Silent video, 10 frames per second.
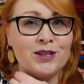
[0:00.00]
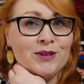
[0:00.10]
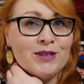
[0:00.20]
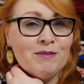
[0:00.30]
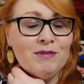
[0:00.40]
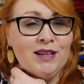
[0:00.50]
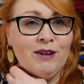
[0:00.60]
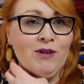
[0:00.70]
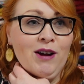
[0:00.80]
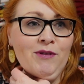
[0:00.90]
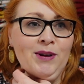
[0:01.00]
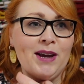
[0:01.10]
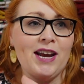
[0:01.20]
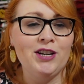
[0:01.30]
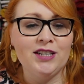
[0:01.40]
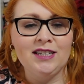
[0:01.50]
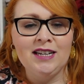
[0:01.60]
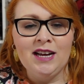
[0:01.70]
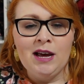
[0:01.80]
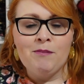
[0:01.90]
So there's something there for every occasion.
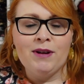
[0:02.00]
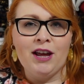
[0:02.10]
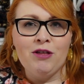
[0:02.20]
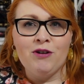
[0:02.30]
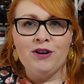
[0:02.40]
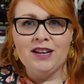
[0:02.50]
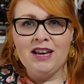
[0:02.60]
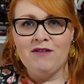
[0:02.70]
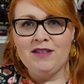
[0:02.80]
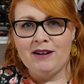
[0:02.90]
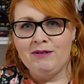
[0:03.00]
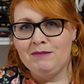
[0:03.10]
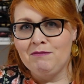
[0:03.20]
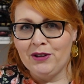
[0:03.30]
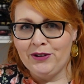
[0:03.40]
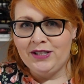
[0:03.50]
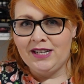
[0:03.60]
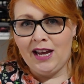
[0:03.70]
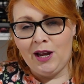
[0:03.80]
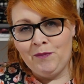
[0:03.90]
But I thought, given that it was Mother's
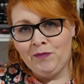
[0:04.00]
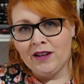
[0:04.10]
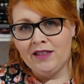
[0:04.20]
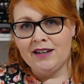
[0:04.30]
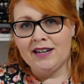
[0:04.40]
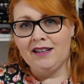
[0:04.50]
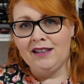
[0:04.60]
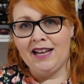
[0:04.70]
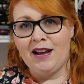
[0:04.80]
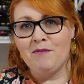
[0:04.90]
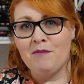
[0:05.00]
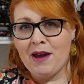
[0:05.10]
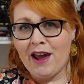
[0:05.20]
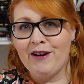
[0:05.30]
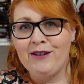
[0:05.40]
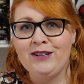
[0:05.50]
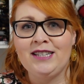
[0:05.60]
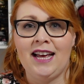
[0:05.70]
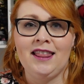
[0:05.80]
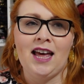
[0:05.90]
Day, the little bears
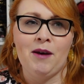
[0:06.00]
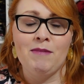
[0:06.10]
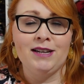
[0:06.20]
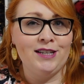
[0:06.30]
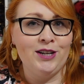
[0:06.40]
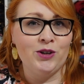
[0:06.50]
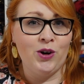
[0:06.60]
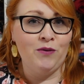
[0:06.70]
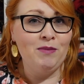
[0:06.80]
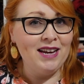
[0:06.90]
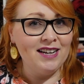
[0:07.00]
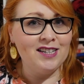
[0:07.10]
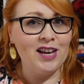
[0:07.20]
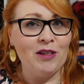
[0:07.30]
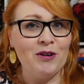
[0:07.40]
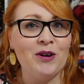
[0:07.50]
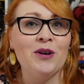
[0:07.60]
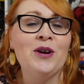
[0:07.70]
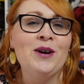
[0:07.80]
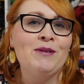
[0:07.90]
and that message of being together
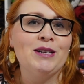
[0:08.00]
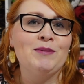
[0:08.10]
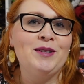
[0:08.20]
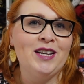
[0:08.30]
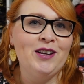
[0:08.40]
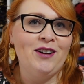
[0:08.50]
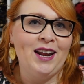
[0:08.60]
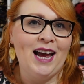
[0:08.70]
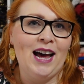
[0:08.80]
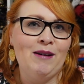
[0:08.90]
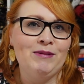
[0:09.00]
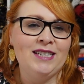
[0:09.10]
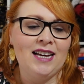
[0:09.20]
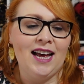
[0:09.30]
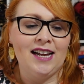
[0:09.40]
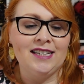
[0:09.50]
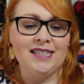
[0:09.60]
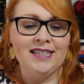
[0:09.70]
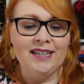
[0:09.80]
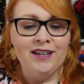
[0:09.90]
was particularly apt.
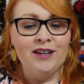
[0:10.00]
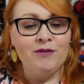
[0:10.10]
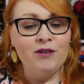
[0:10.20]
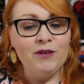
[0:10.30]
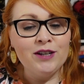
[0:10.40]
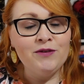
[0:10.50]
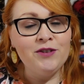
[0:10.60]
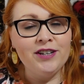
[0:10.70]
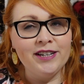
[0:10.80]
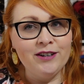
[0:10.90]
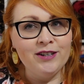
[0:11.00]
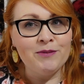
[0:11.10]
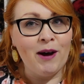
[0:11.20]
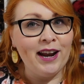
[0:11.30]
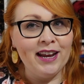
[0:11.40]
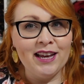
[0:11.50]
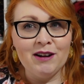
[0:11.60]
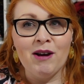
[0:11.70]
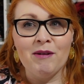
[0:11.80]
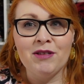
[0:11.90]
And for the first few years, while I can get
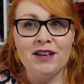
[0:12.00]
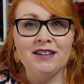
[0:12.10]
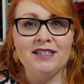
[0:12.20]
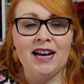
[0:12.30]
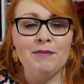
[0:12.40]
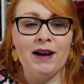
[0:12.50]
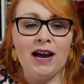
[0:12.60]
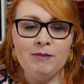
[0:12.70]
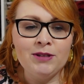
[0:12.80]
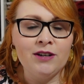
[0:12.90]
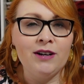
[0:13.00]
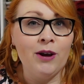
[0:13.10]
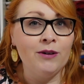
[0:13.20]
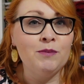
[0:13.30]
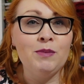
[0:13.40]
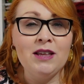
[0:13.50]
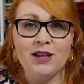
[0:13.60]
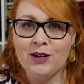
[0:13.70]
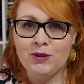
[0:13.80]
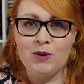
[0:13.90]
away with it, I'm absolutely going to be
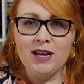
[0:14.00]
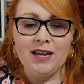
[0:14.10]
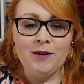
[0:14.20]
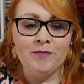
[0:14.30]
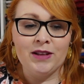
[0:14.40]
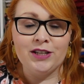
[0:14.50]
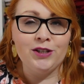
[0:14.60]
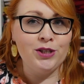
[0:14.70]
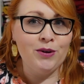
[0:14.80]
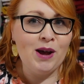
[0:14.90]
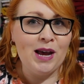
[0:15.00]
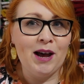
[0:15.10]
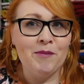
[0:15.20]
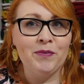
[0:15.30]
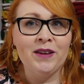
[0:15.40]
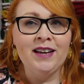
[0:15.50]
that twee. That's just who I am.